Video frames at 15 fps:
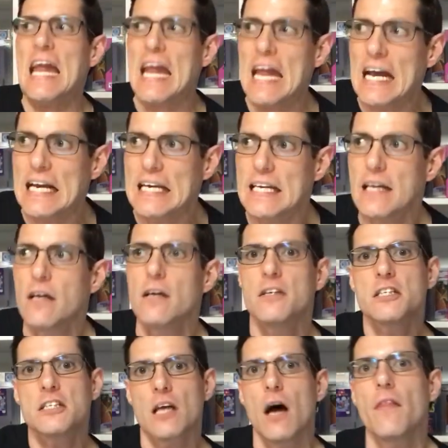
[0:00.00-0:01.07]
and
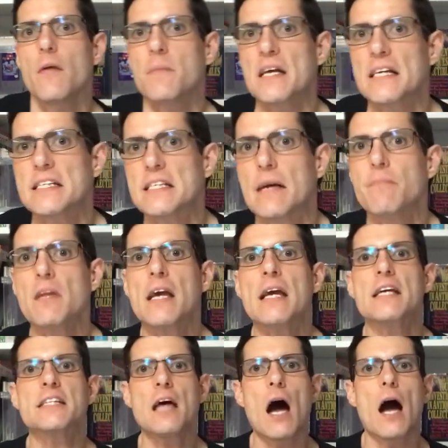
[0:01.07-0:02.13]
Sotheby's,
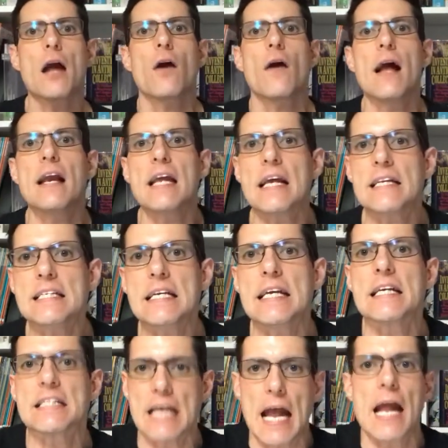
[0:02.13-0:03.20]
is higher end
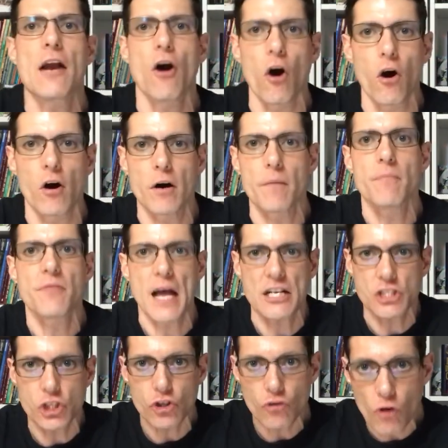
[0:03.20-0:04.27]
antiques and art.
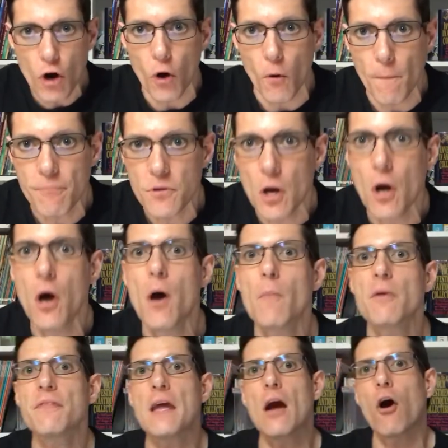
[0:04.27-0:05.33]
That's true
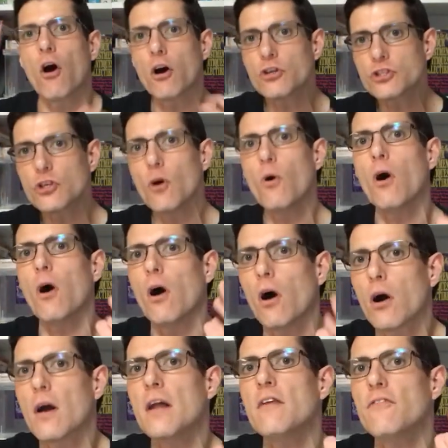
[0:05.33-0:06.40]
but they also
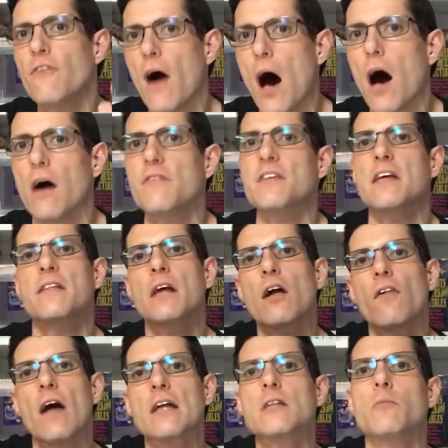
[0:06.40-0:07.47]
are involved in the
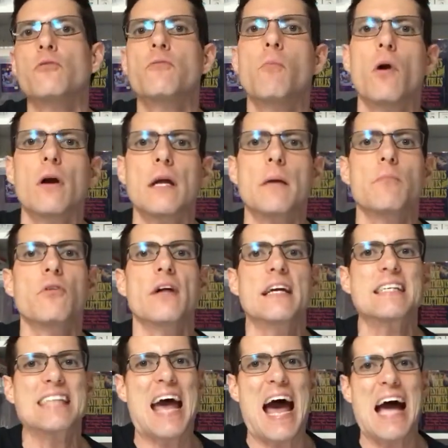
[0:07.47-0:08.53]
collectibles
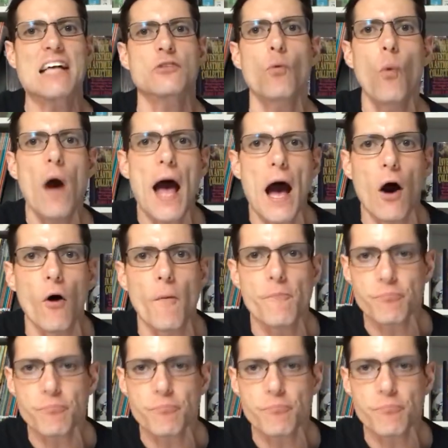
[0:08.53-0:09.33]
marketplace as well.